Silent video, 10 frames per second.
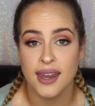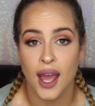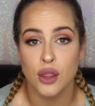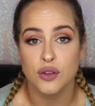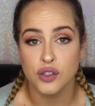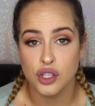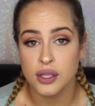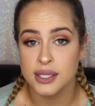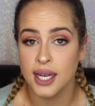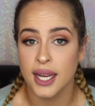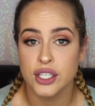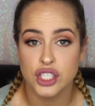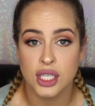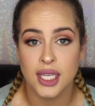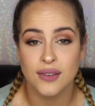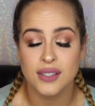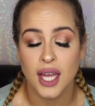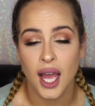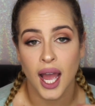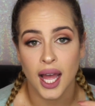Now the results that I achieved
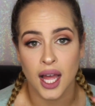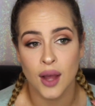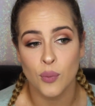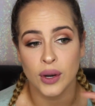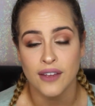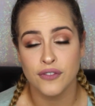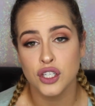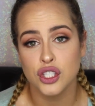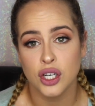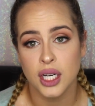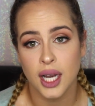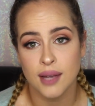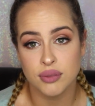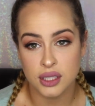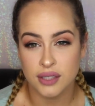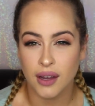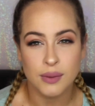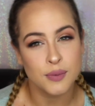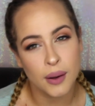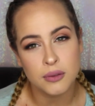when I first started, I believe I
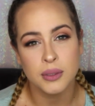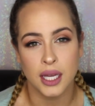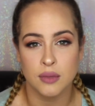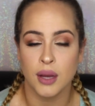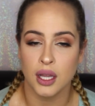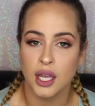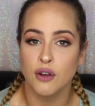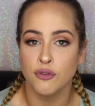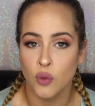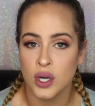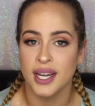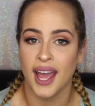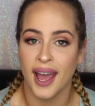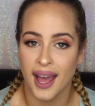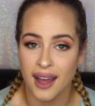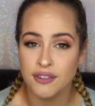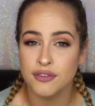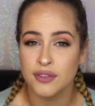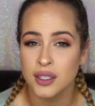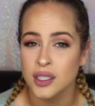was probably at about like a
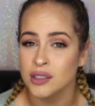4.5.